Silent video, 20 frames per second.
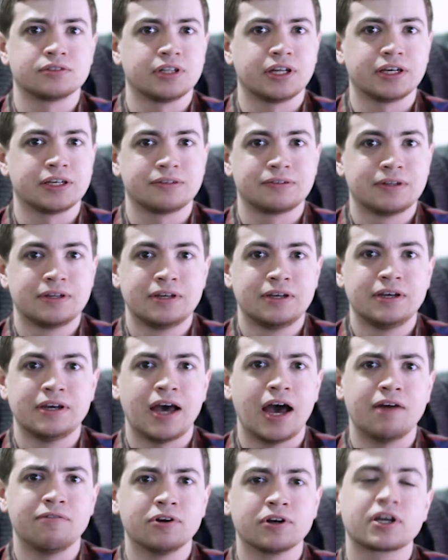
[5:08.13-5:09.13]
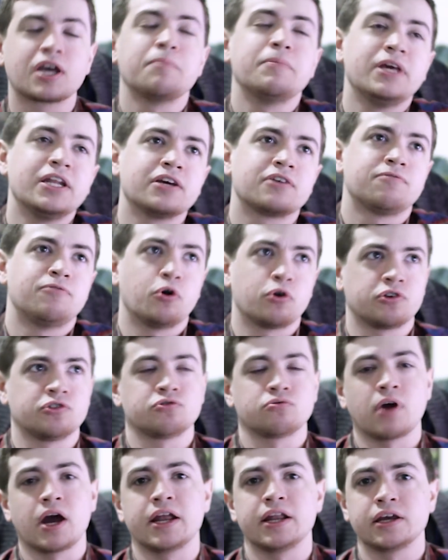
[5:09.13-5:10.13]
Like ever. Comedic
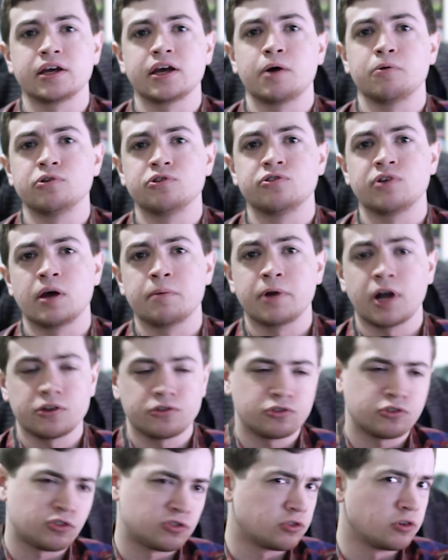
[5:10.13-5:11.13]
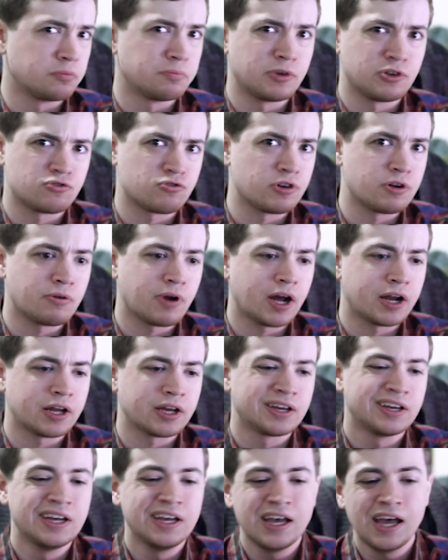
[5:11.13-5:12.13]
focused writing, I would say, but also just good mystery
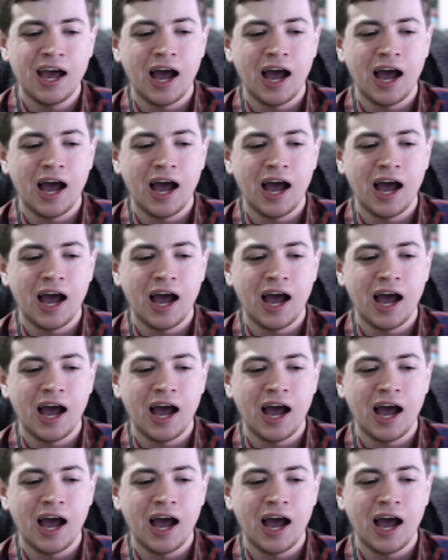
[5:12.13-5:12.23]
writing.